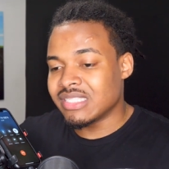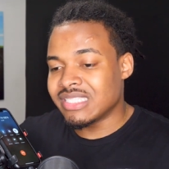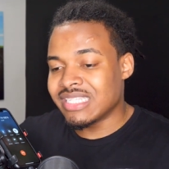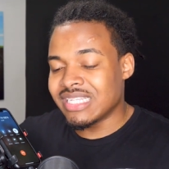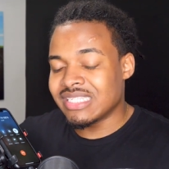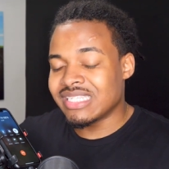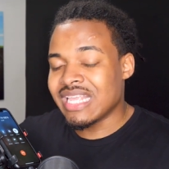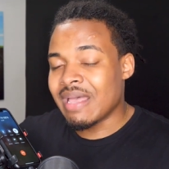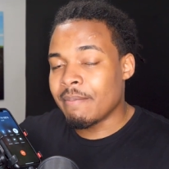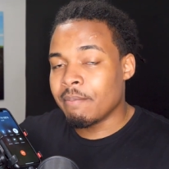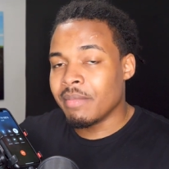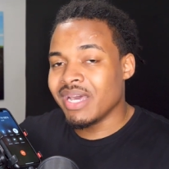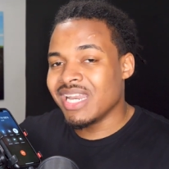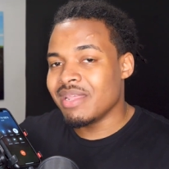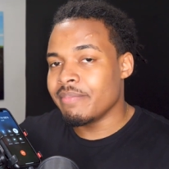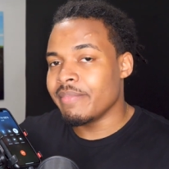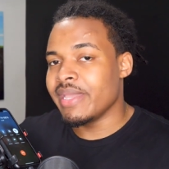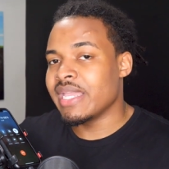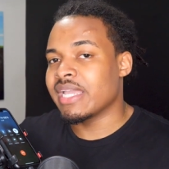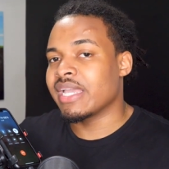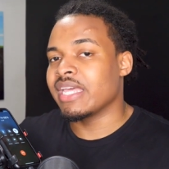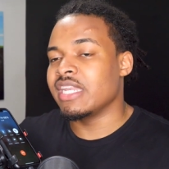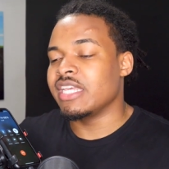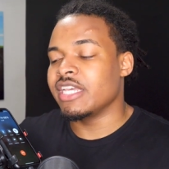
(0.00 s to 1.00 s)
Does that money
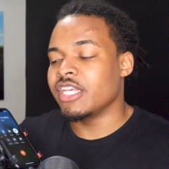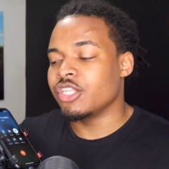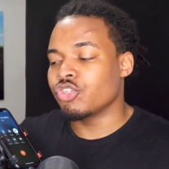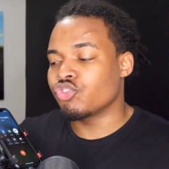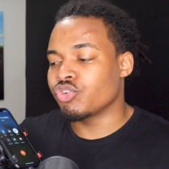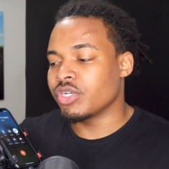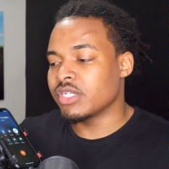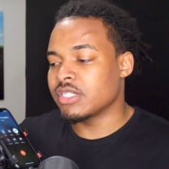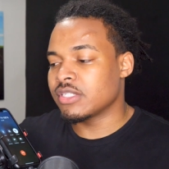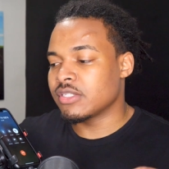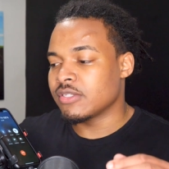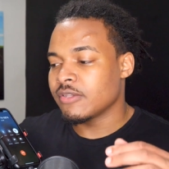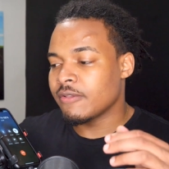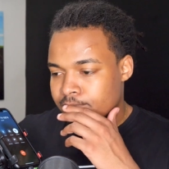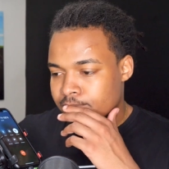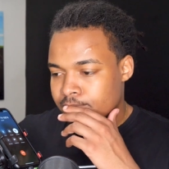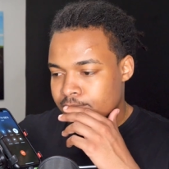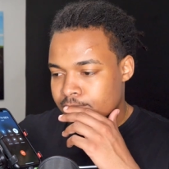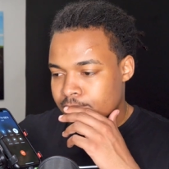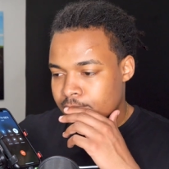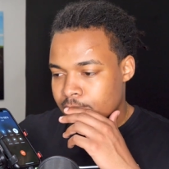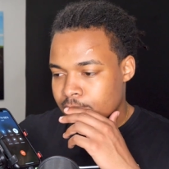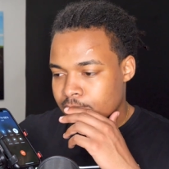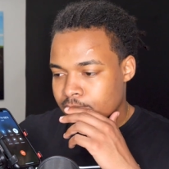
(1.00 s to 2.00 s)
make any interest?
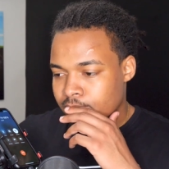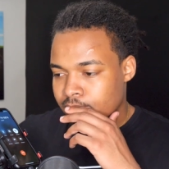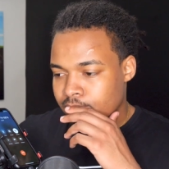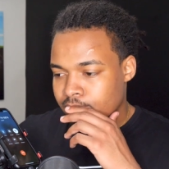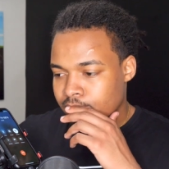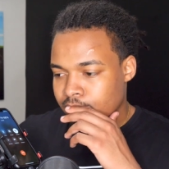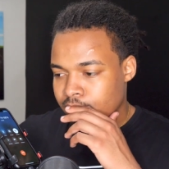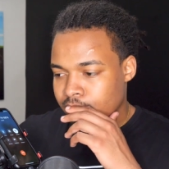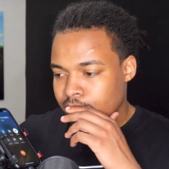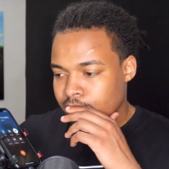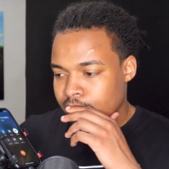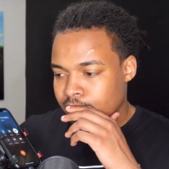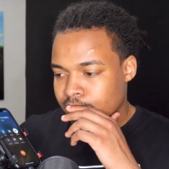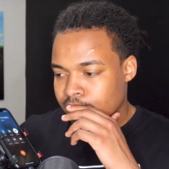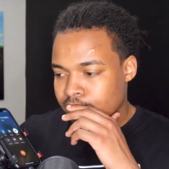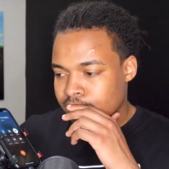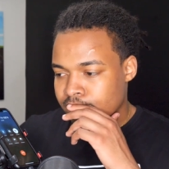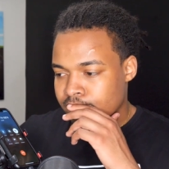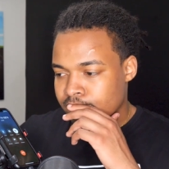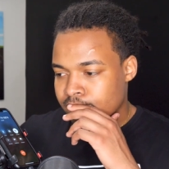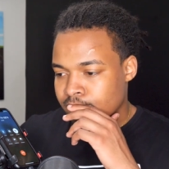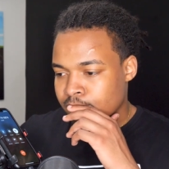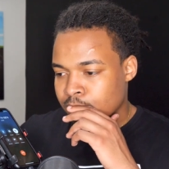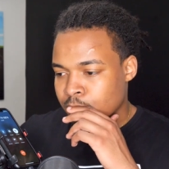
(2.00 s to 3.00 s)
So no,
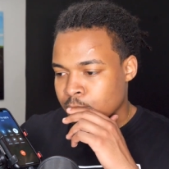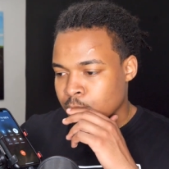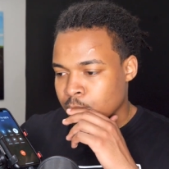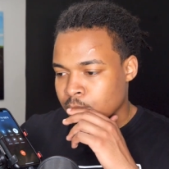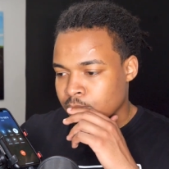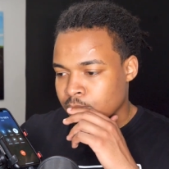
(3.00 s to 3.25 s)
not